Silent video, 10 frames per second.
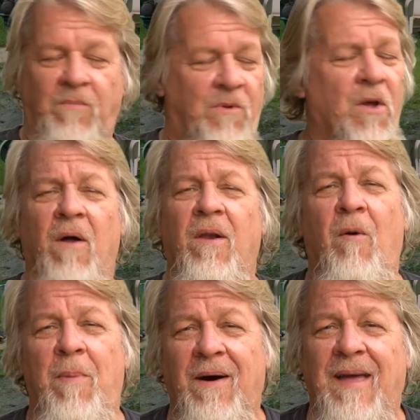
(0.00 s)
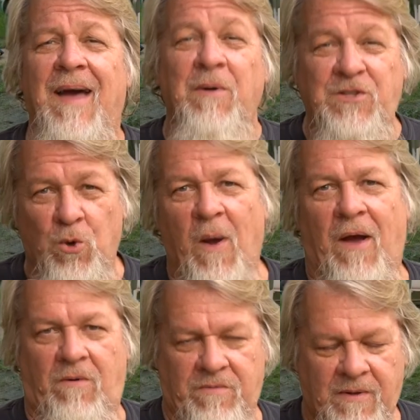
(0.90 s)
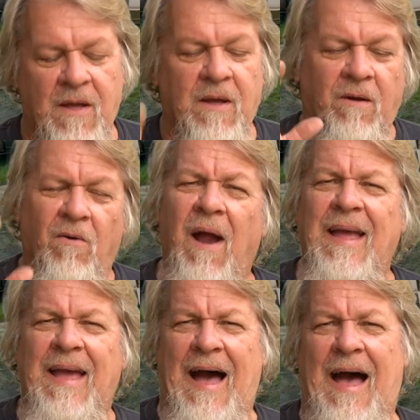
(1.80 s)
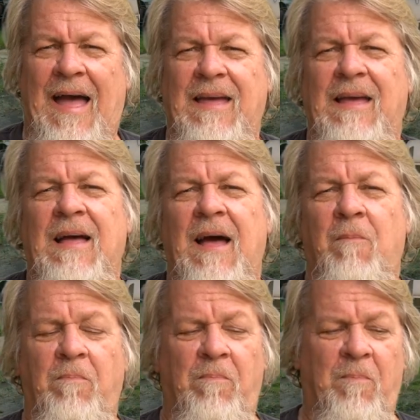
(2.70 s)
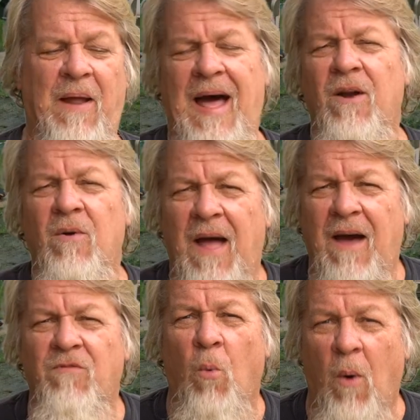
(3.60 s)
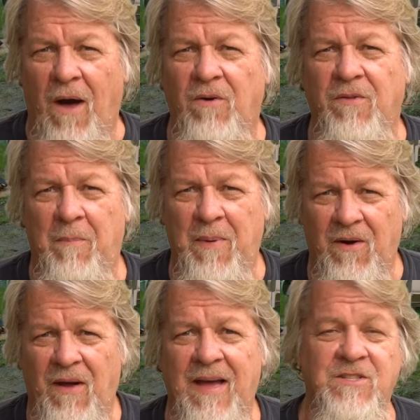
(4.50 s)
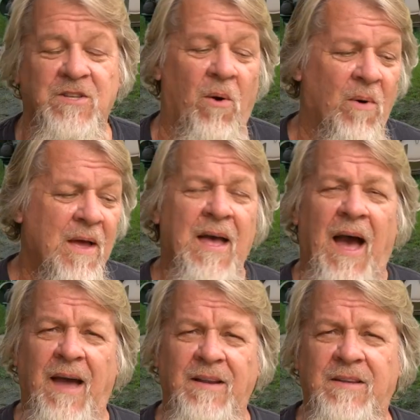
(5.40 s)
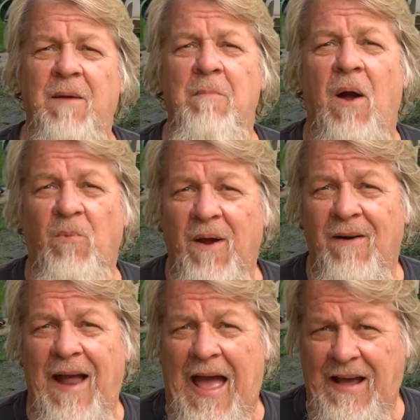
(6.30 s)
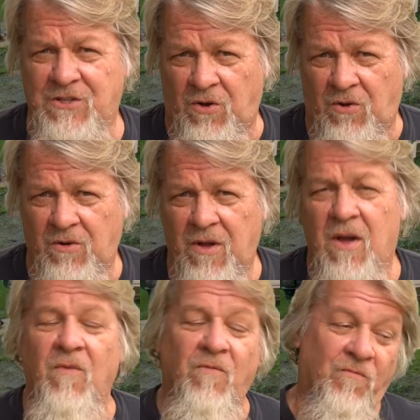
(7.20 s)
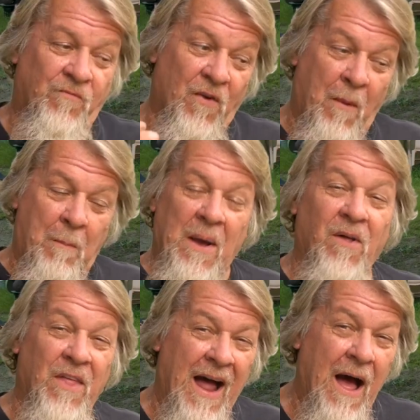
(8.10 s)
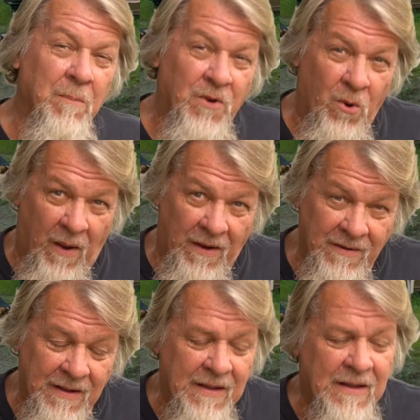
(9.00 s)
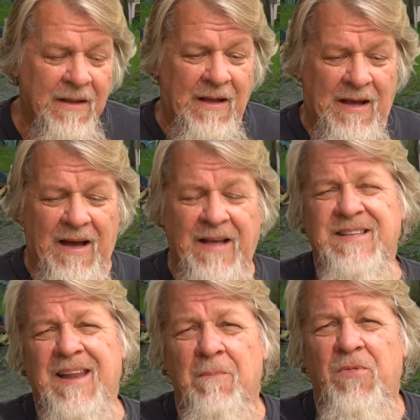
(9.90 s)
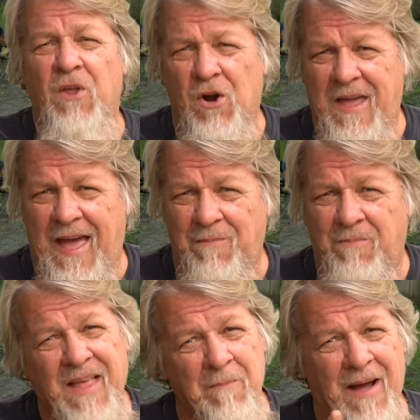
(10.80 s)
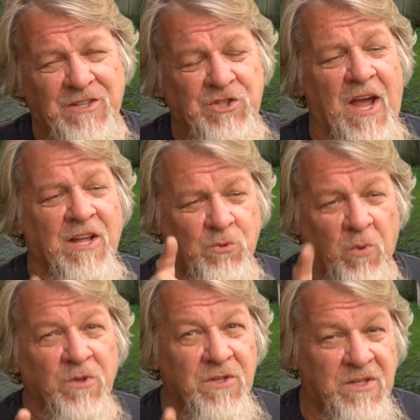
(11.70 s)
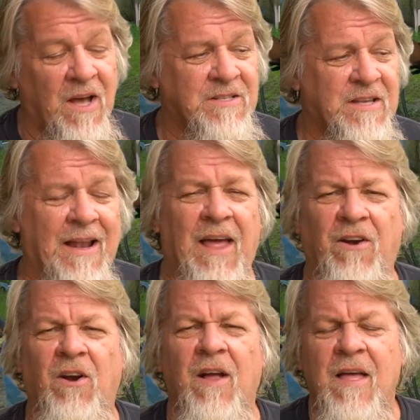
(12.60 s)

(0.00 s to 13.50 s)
You don't know Bill yet, but you will. Great guy, but I don't have the welder that Bill has, so I had to take my rear axle for the build that I'm doing. It's an M38. That might change. We'll discuss that later.